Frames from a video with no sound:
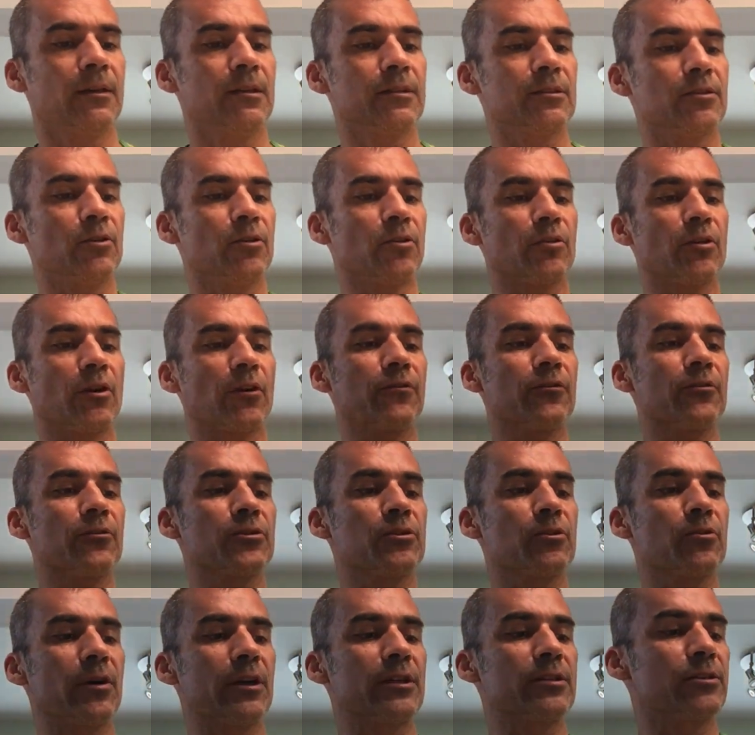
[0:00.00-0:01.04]
So in our
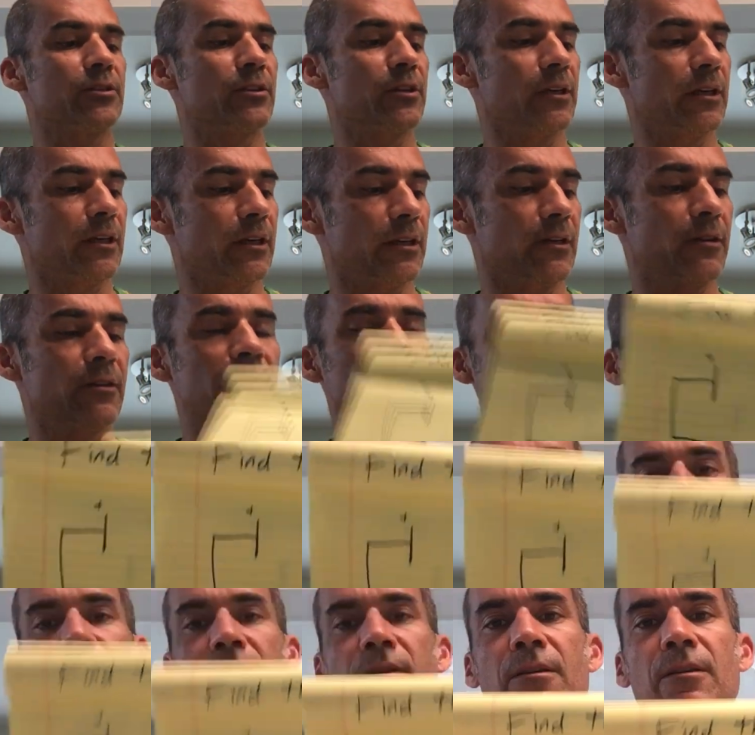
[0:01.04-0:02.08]
first question here,
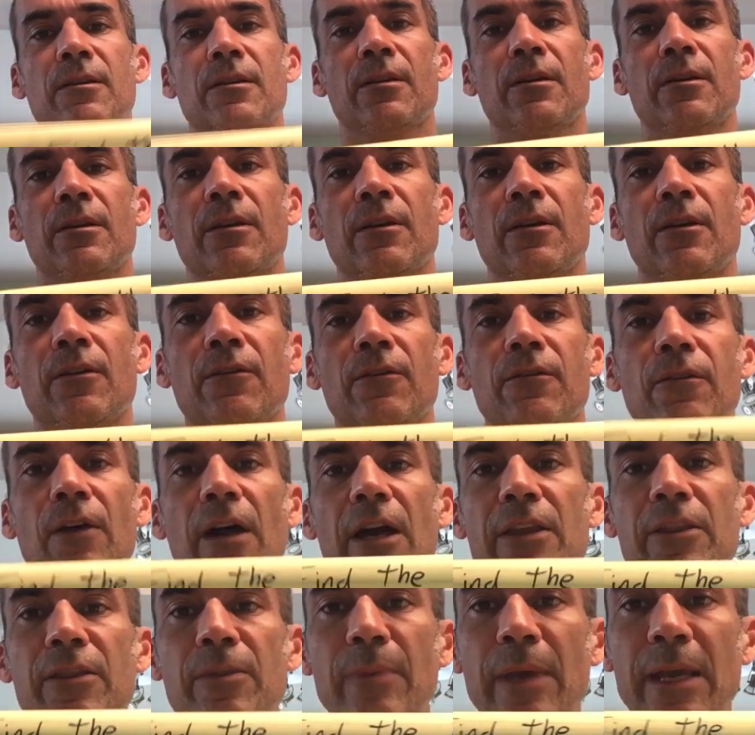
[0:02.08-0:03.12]

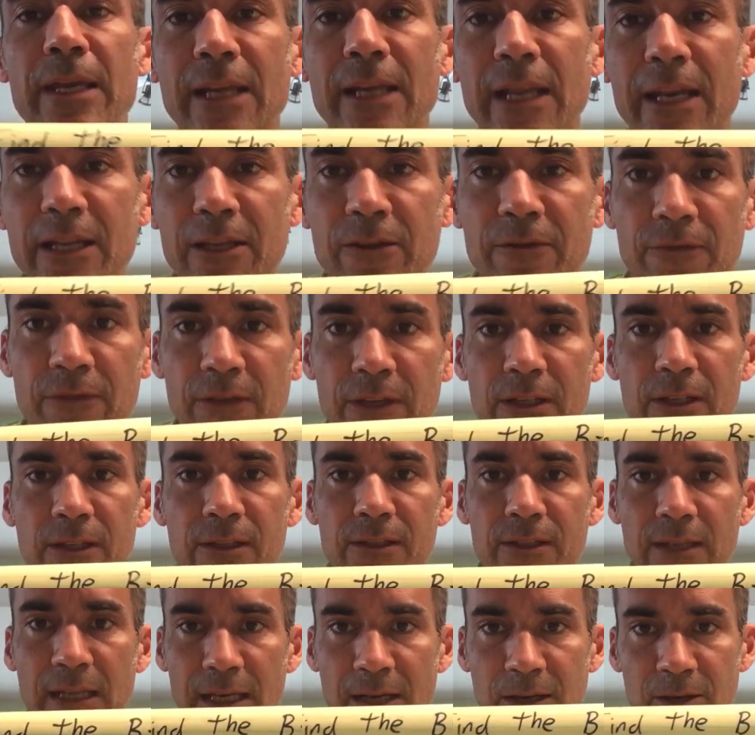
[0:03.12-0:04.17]
find the magnetic
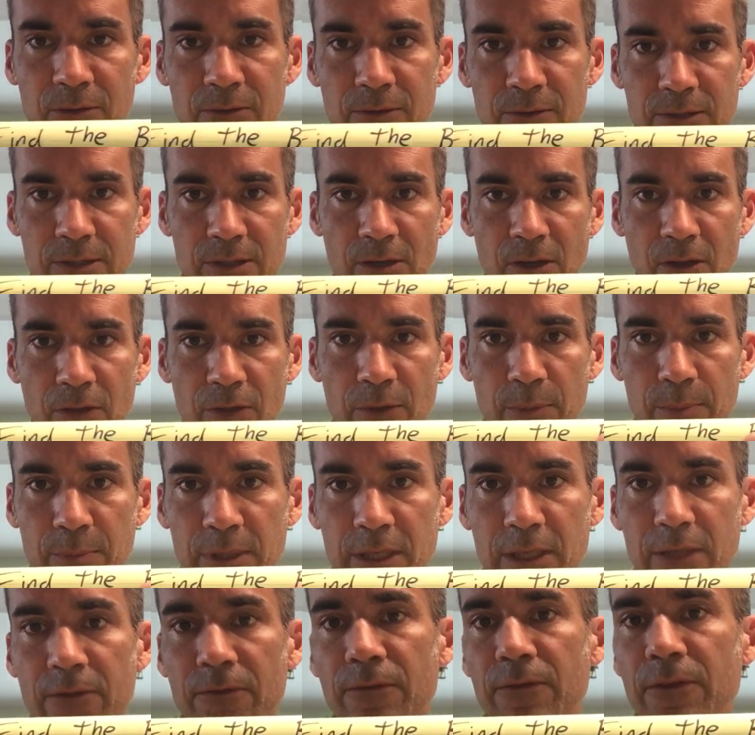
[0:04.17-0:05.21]
field. Now it's called the
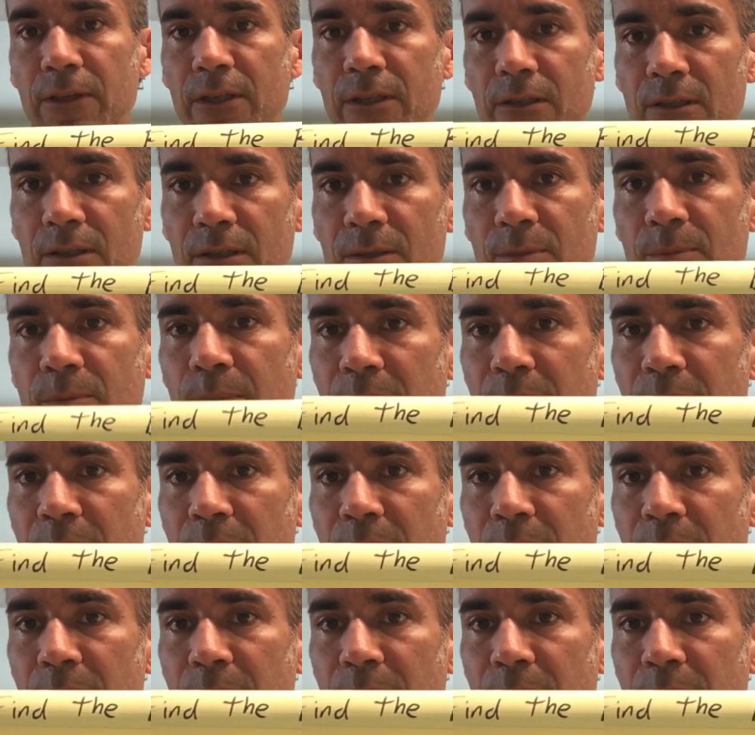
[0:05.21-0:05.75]
B field.